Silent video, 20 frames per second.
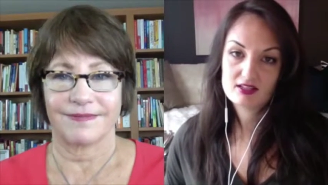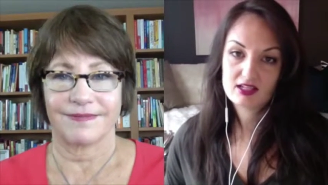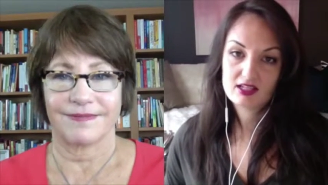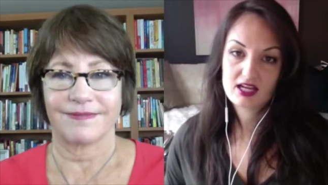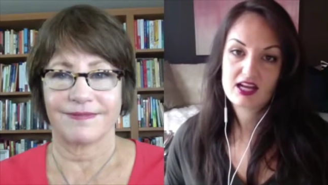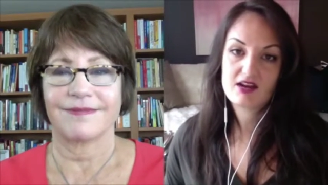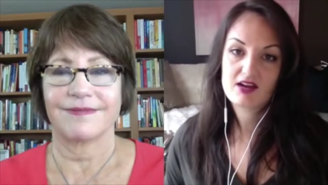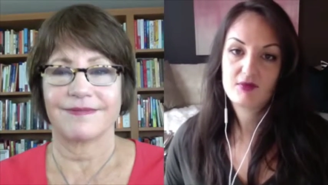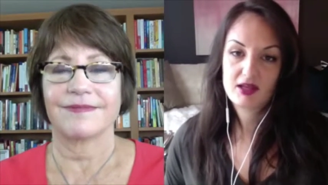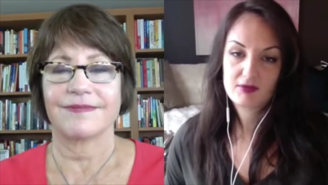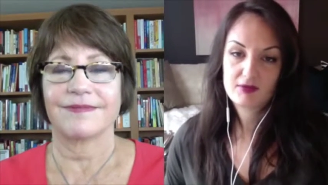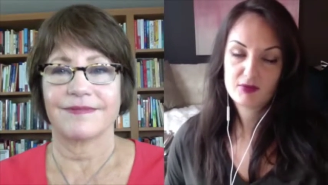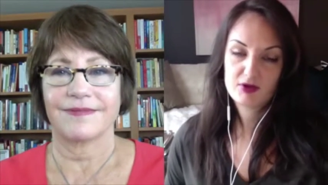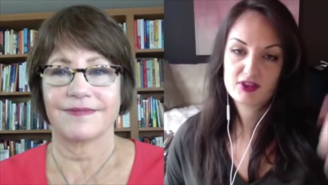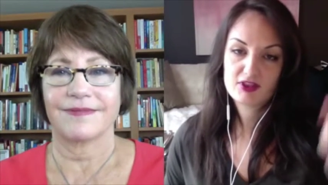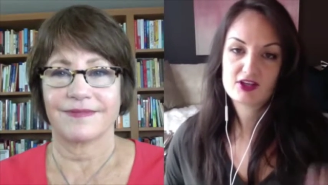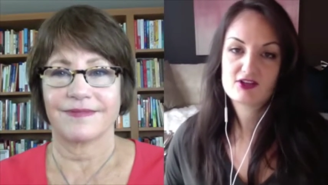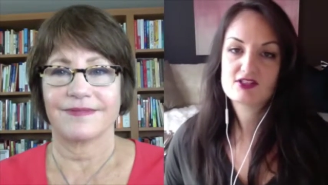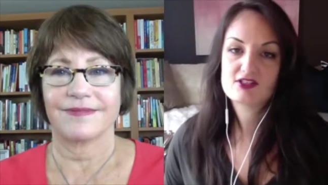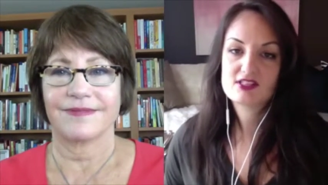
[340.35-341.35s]
Speaker 1: to kind of
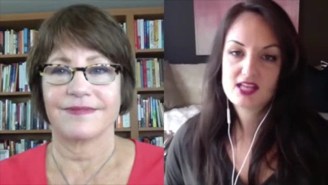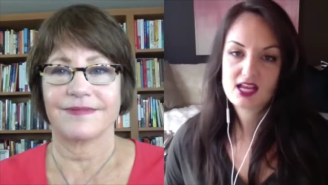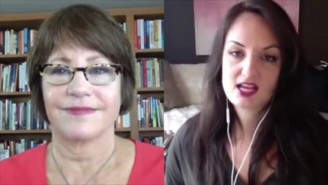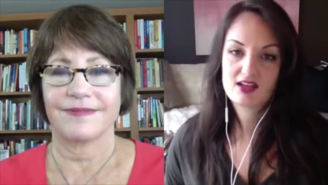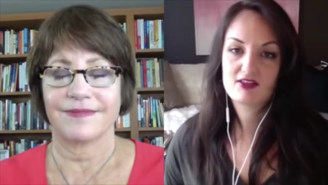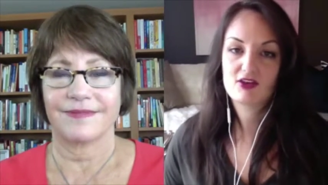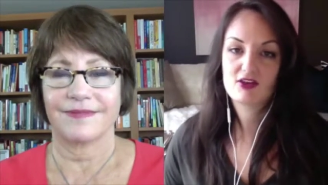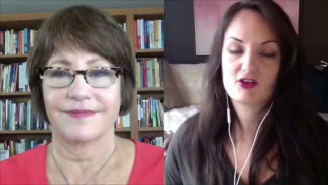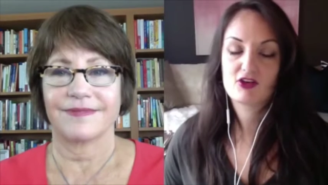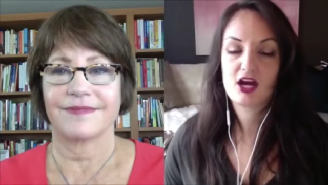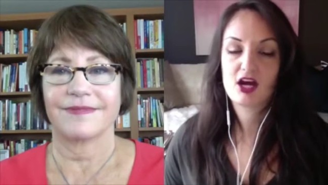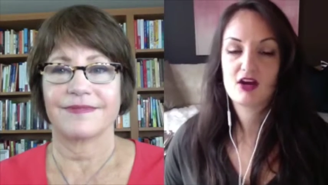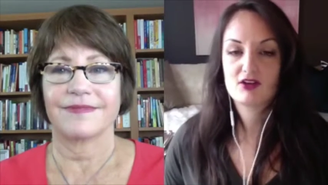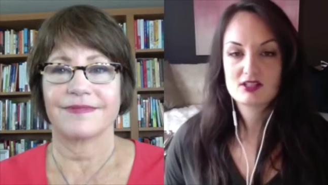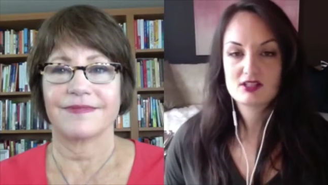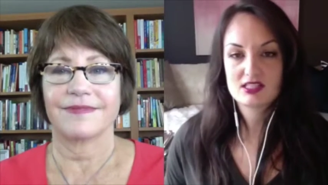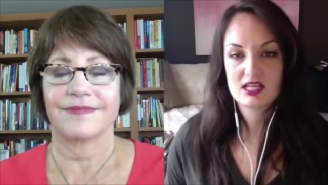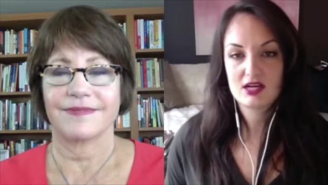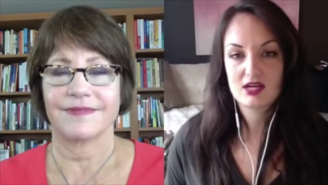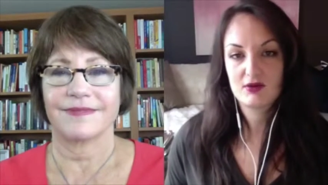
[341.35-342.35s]
like put their stake in the
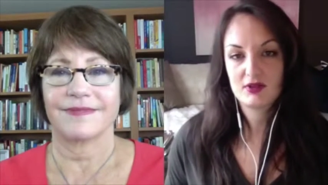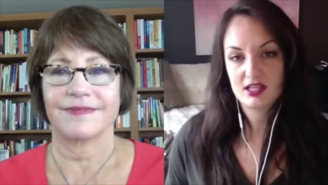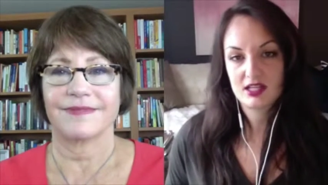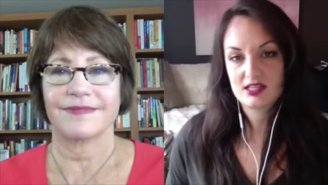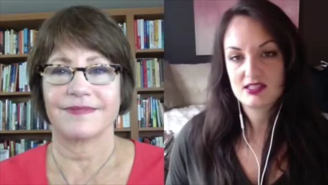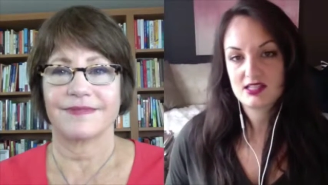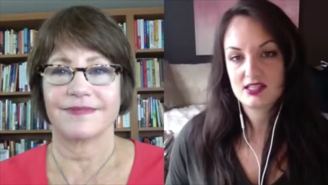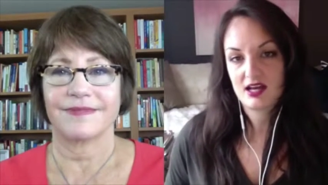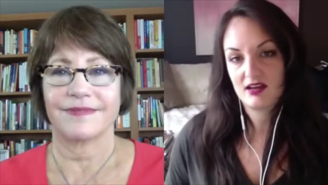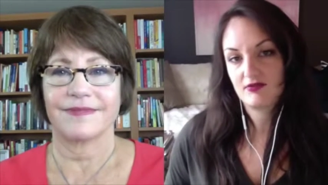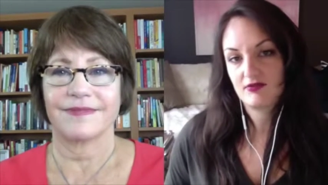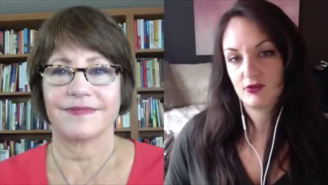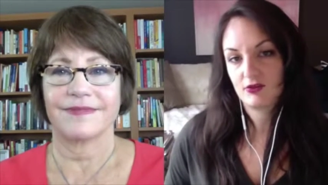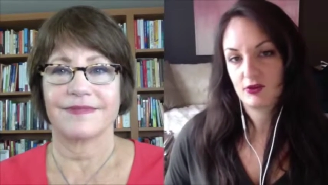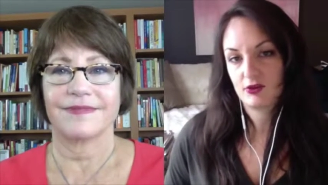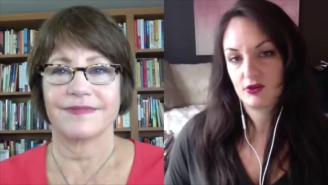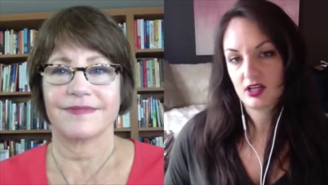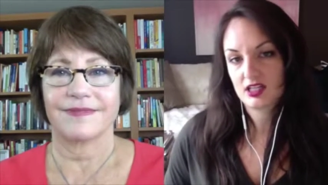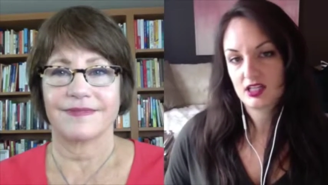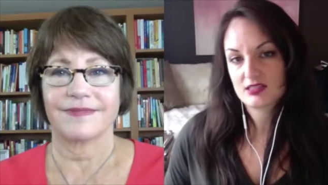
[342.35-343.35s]
ground and say what they stand
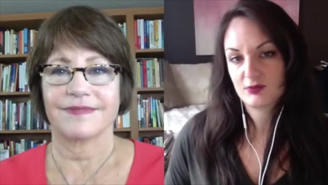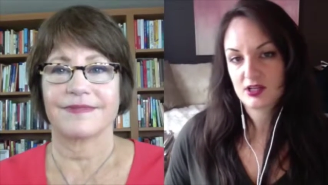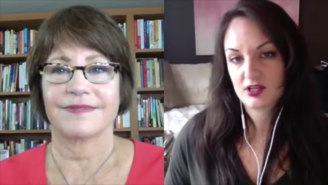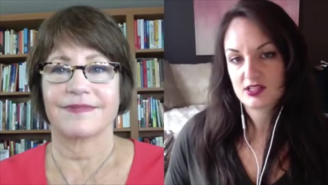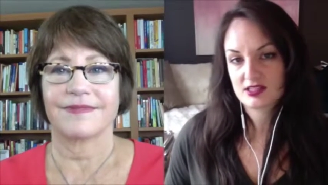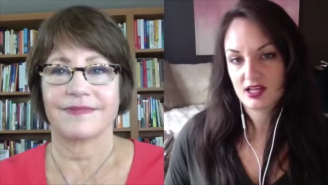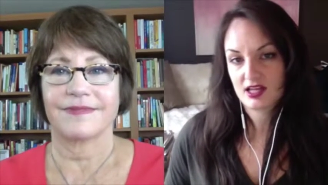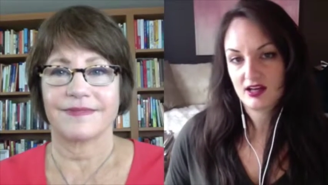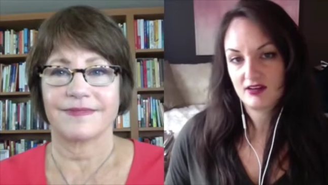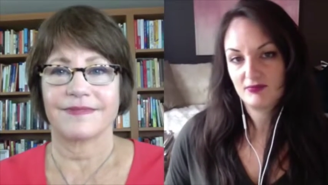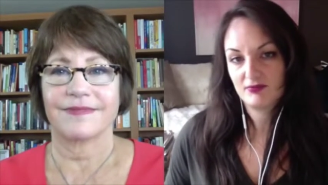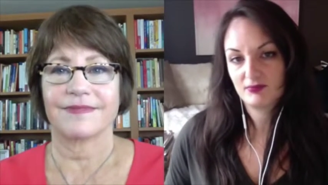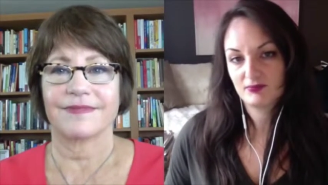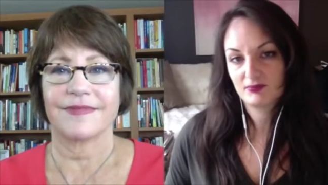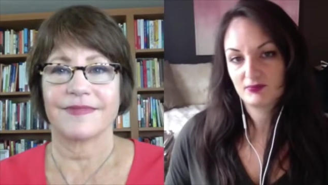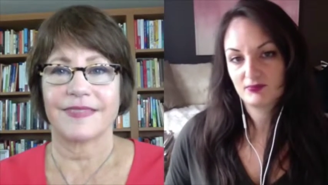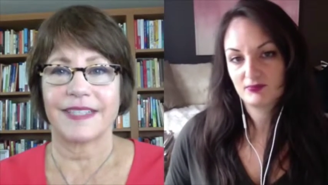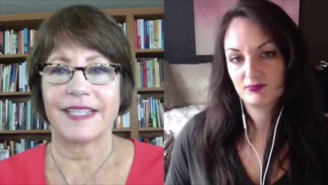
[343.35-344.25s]
for and express that